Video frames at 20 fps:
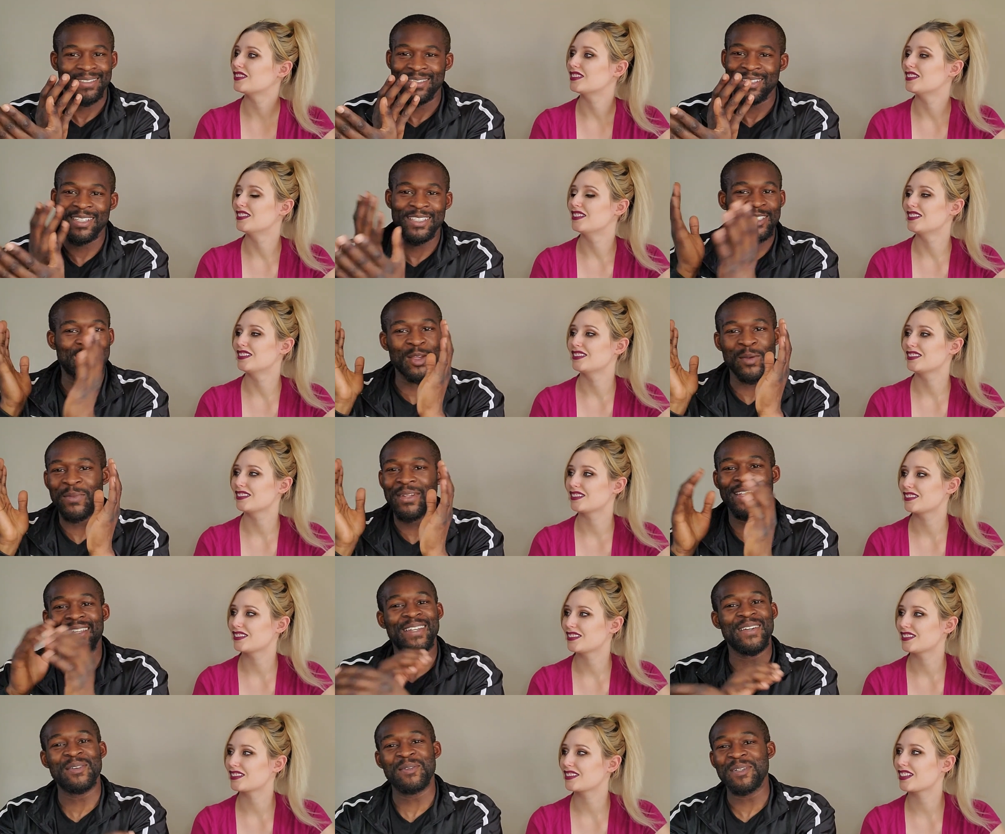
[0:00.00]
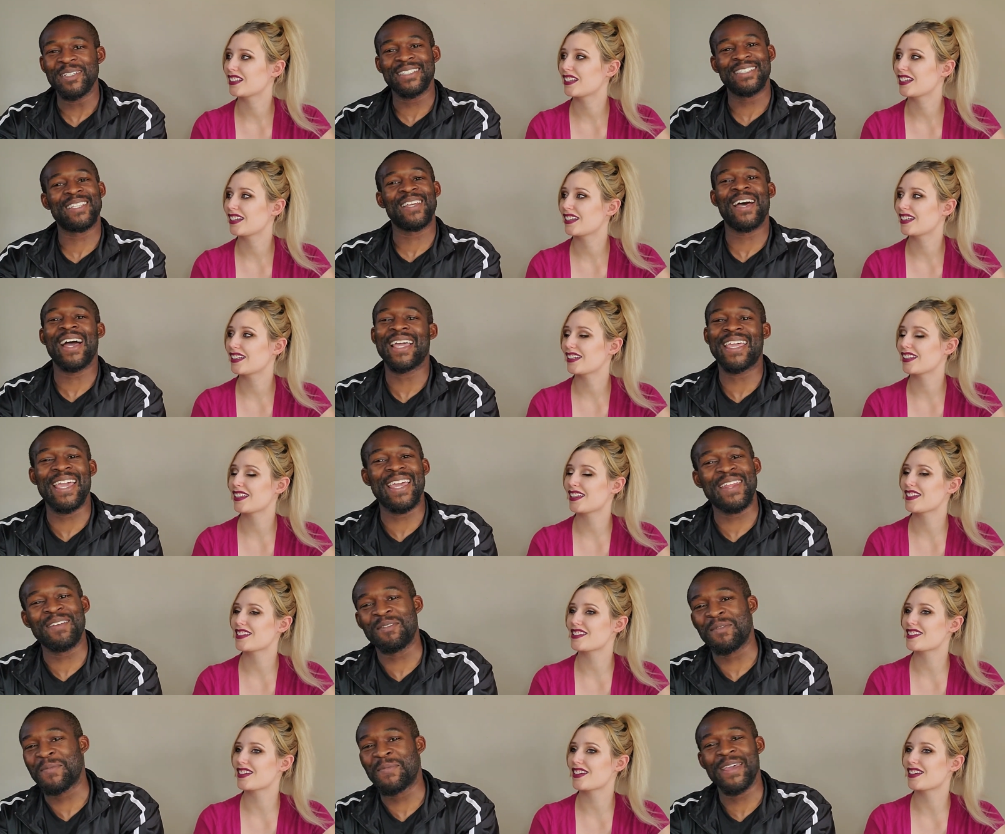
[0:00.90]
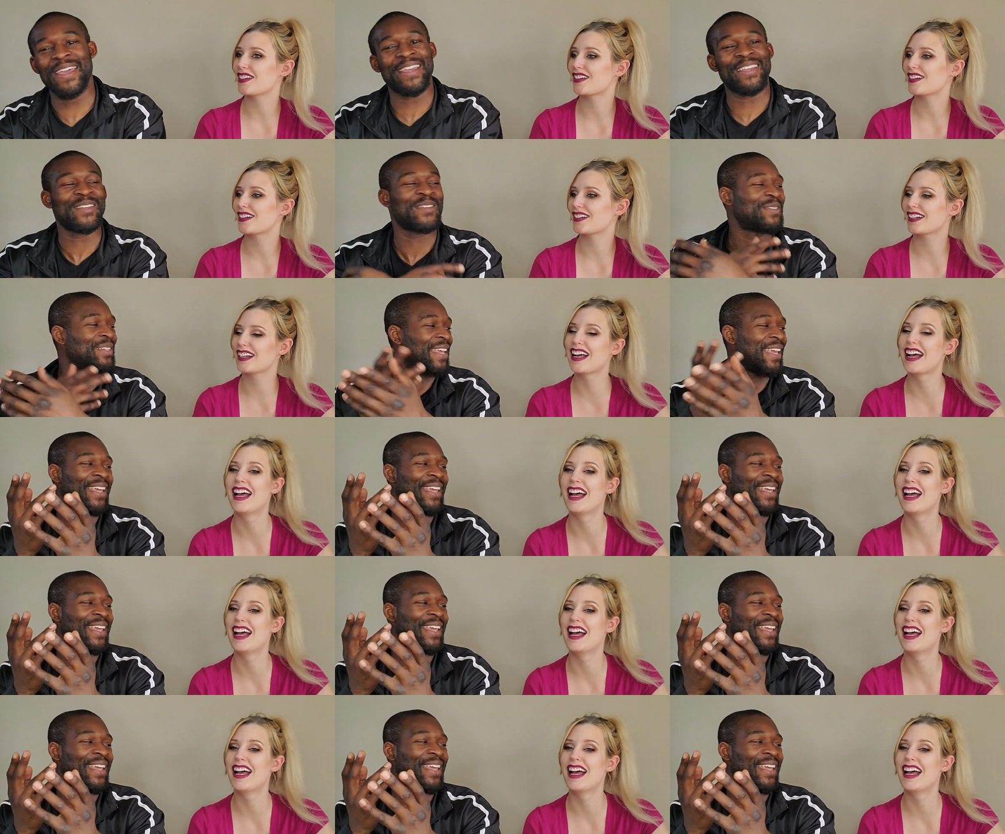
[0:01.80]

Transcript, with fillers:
Speaker 1: There's so many good ones, yeah, so I can't even hard. pick.